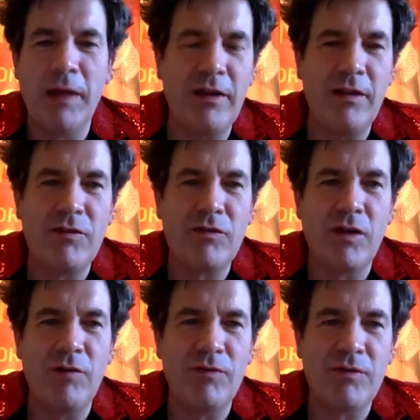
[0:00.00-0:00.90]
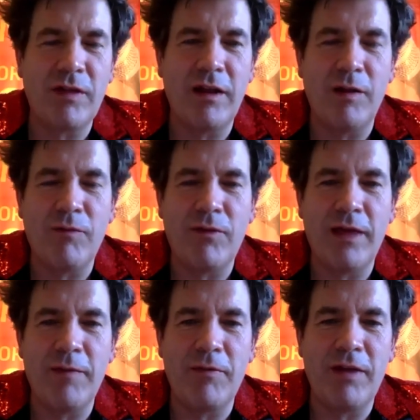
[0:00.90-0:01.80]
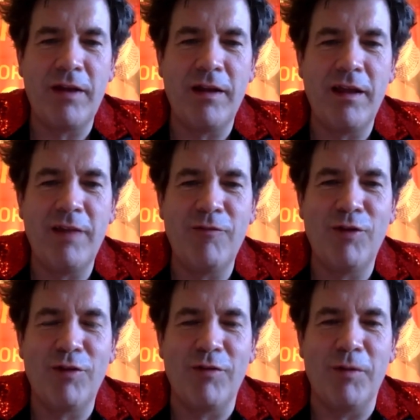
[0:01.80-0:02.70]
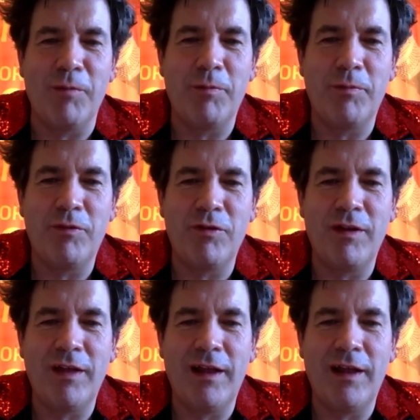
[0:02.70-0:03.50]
did a show for Stand Up For Labour in Rotherham during the